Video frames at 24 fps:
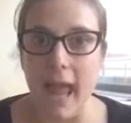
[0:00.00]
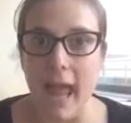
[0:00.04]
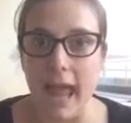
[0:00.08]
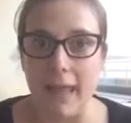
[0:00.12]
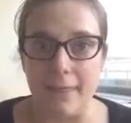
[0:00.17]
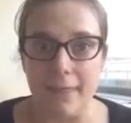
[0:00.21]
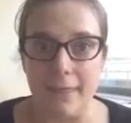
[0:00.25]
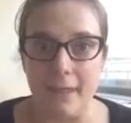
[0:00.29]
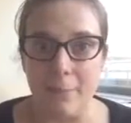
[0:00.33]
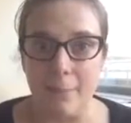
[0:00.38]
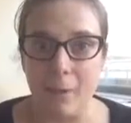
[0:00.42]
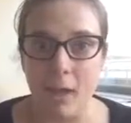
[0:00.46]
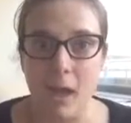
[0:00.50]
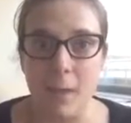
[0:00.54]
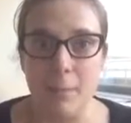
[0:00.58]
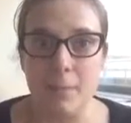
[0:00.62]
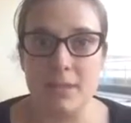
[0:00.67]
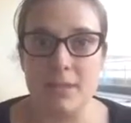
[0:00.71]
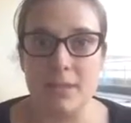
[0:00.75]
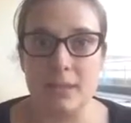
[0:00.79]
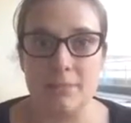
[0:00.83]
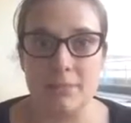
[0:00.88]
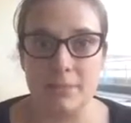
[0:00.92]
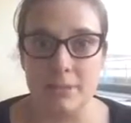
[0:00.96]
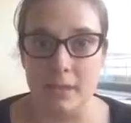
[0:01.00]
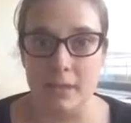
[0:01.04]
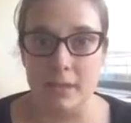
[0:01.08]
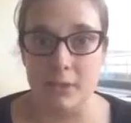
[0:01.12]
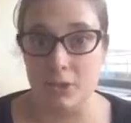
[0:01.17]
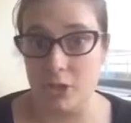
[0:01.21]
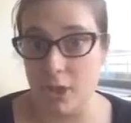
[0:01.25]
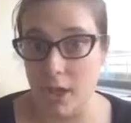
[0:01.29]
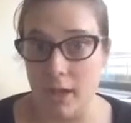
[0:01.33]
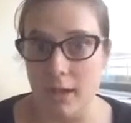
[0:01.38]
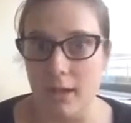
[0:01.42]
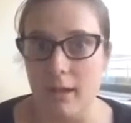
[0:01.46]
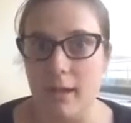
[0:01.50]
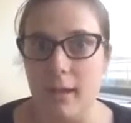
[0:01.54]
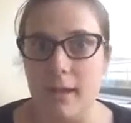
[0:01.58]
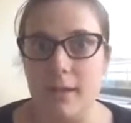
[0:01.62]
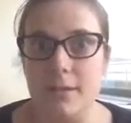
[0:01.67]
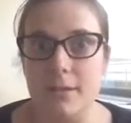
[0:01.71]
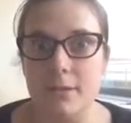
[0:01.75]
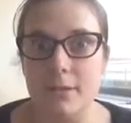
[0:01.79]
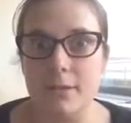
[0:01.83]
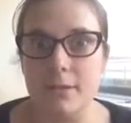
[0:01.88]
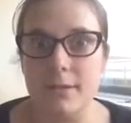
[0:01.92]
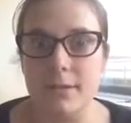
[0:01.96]
and the purpose of the journal
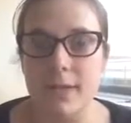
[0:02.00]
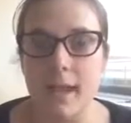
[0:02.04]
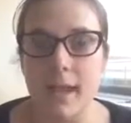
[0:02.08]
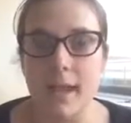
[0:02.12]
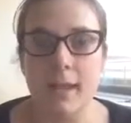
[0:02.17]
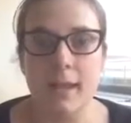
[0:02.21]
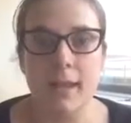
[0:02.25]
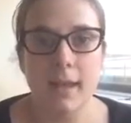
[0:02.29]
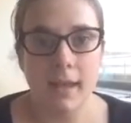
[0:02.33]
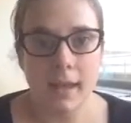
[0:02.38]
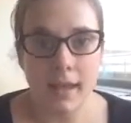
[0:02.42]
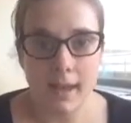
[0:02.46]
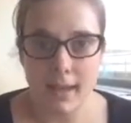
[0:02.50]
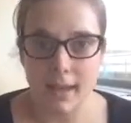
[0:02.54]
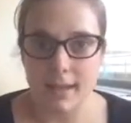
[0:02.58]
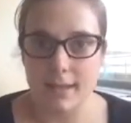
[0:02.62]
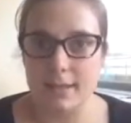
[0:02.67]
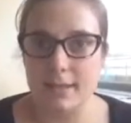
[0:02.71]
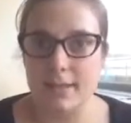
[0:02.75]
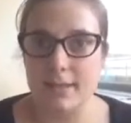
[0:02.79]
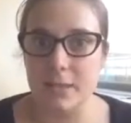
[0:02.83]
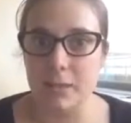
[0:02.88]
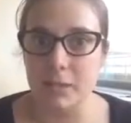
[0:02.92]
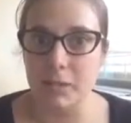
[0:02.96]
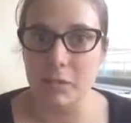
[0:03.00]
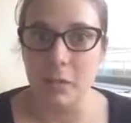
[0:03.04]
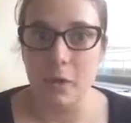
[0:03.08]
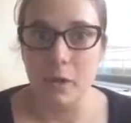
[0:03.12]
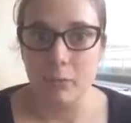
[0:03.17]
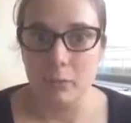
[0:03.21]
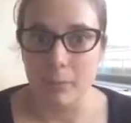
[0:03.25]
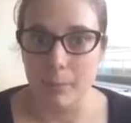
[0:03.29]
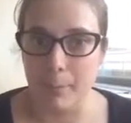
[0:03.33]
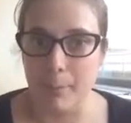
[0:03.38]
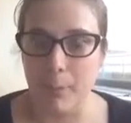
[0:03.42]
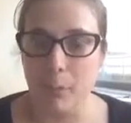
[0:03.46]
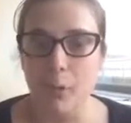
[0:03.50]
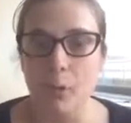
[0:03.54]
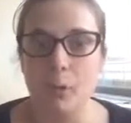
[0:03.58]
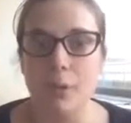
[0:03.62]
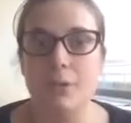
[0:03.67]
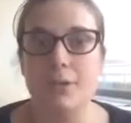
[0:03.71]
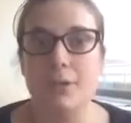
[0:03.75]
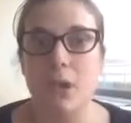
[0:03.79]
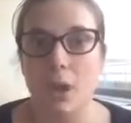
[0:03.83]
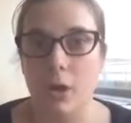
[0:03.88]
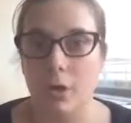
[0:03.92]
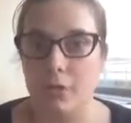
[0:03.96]
article, say, is to
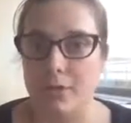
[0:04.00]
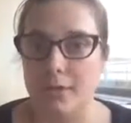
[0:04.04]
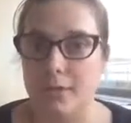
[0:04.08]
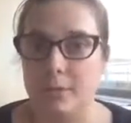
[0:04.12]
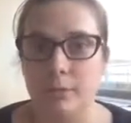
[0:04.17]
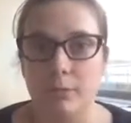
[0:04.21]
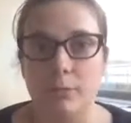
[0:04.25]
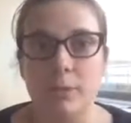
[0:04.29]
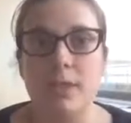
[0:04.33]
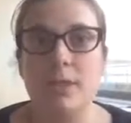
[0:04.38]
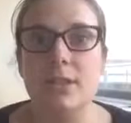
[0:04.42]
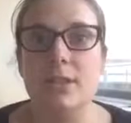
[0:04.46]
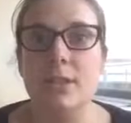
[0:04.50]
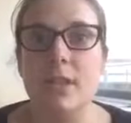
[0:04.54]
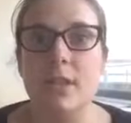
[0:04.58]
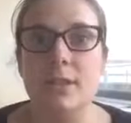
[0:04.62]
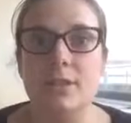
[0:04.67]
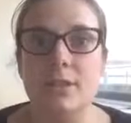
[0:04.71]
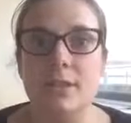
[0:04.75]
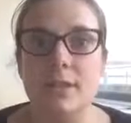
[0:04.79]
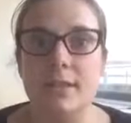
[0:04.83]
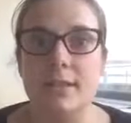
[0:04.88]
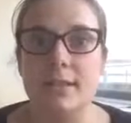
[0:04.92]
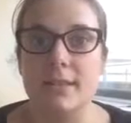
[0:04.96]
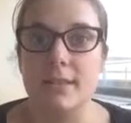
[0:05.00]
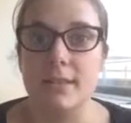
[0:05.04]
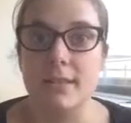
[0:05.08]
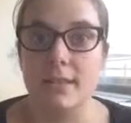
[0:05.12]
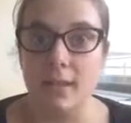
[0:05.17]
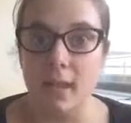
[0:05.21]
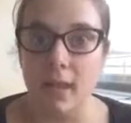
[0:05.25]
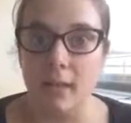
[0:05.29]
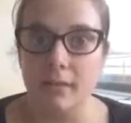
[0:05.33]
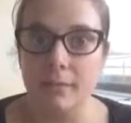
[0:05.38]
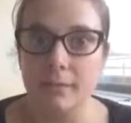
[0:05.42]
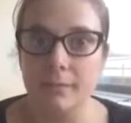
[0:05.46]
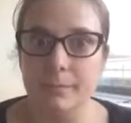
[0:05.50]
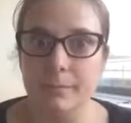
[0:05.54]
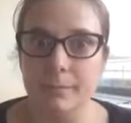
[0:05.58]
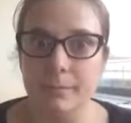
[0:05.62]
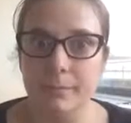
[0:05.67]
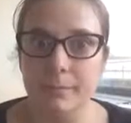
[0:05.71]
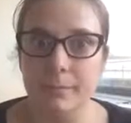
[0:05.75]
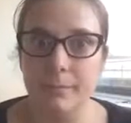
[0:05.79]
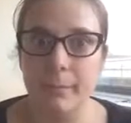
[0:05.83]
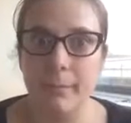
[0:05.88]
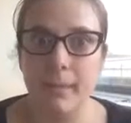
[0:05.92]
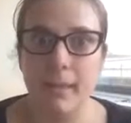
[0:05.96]
report on some research that is done,
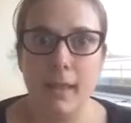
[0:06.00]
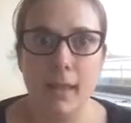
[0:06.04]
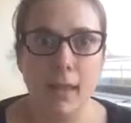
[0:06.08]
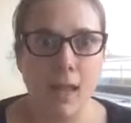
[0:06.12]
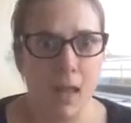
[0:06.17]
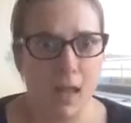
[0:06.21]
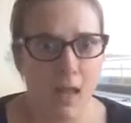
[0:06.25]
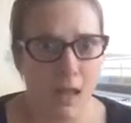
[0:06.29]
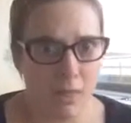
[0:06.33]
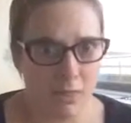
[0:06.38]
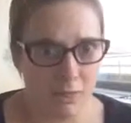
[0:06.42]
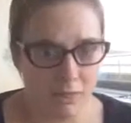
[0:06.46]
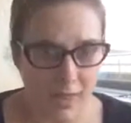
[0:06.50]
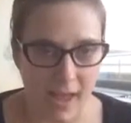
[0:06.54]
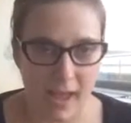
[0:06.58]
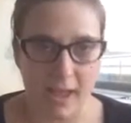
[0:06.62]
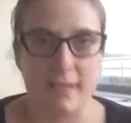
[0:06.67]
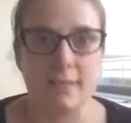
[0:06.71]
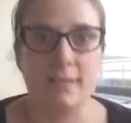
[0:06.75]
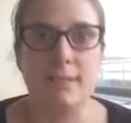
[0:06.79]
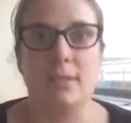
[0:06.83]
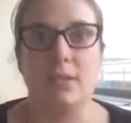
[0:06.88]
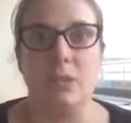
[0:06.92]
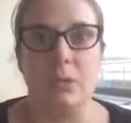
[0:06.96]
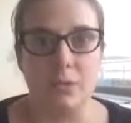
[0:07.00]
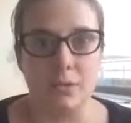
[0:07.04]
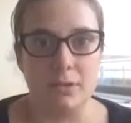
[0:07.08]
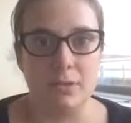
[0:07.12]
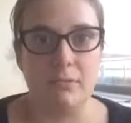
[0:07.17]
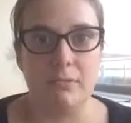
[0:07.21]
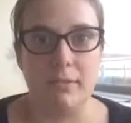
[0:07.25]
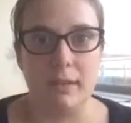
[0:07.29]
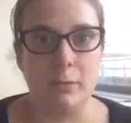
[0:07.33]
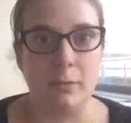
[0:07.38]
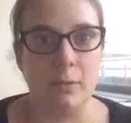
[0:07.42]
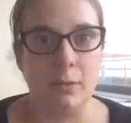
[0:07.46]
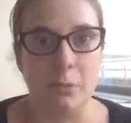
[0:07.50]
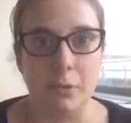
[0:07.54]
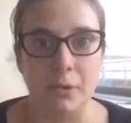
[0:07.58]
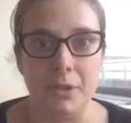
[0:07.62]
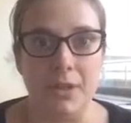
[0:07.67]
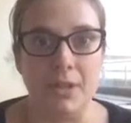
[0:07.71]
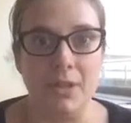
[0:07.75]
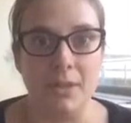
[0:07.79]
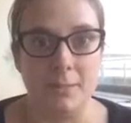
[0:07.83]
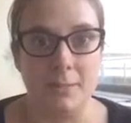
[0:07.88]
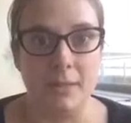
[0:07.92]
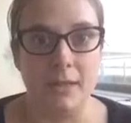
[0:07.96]
that's the sort of thing we want
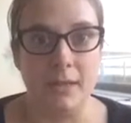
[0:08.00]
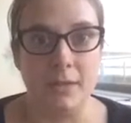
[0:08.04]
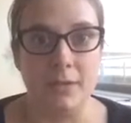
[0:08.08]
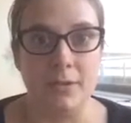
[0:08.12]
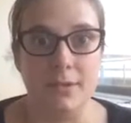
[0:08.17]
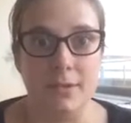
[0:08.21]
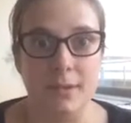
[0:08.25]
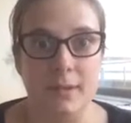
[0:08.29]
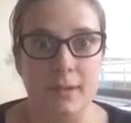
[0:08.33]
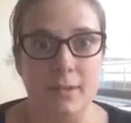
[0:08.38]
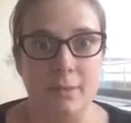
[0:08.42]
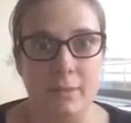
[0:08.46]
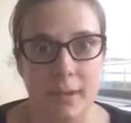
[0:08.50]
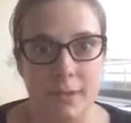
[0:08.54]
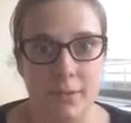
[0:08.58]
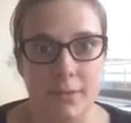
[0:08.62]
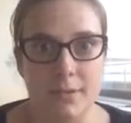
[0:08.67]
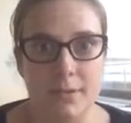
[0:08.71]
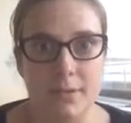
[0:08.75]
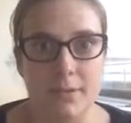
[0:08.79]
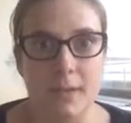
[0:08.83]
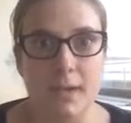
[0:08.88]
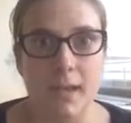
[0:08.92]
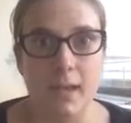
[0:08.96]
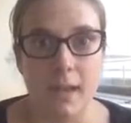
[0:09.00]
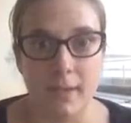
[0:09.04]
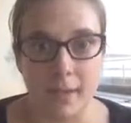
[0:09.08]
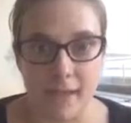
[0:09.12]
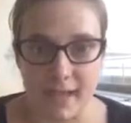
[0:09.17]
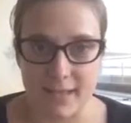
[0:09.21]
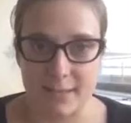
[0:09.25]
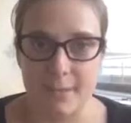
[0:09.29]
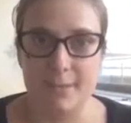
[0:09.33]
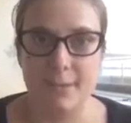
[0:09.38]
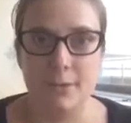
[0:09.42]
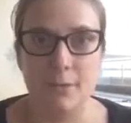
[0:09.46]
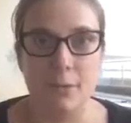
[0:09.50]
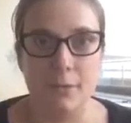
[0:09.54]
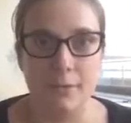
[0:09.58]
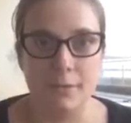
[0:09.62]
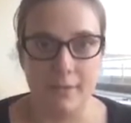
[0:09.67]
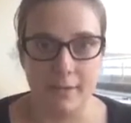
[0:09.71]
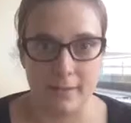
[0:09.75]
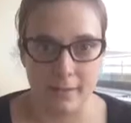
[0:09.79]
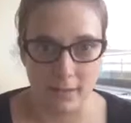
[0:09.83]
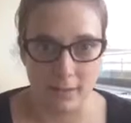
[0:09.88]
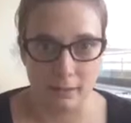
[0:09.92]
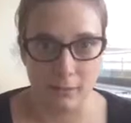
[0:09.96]
you to be using the most. That's the sort of
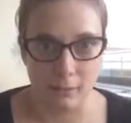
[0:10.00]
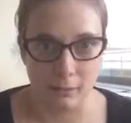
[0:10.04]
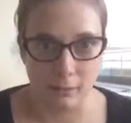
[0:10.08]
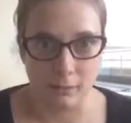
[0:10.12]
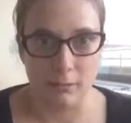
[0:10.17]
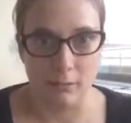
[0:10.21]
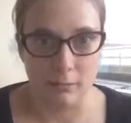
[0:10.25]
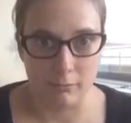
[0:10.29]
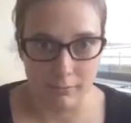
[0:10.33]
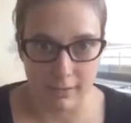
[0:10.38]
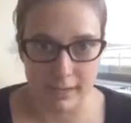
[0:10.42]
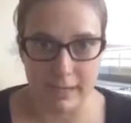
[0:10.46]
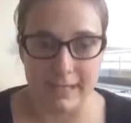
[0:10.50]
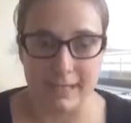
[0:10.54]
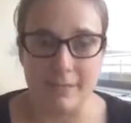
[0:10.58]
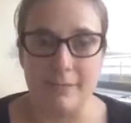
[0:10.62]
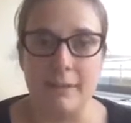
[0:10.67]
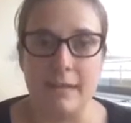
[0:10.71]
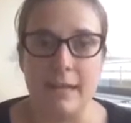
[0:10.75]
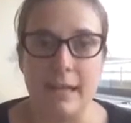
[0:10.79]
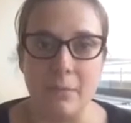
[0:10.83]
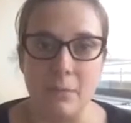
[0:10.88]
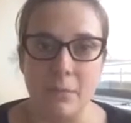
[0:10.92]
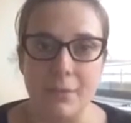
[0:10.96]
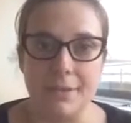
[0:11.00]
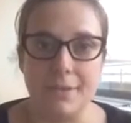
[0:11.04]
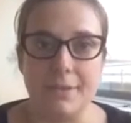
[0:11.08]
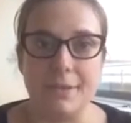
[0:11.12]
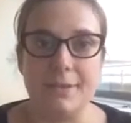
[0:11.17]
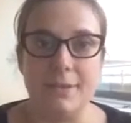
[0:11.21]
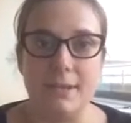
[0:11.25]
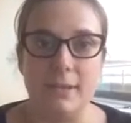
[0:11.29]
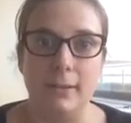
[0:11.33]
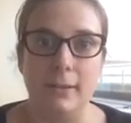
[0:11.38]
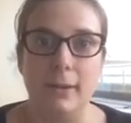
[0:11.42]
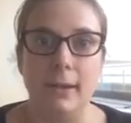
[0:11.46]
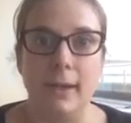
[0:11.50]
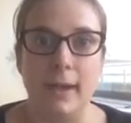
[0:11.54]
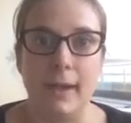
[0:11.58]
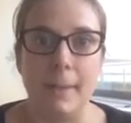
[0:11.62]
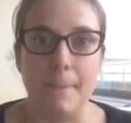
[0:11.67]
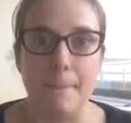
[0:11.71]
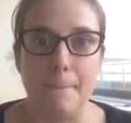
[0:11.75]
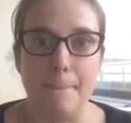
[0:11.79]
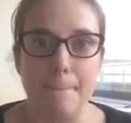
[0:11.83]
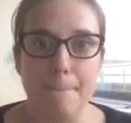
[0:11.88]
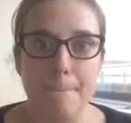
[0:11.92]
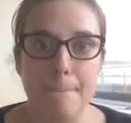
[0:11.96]
thing that Laura really, really wants you to look at.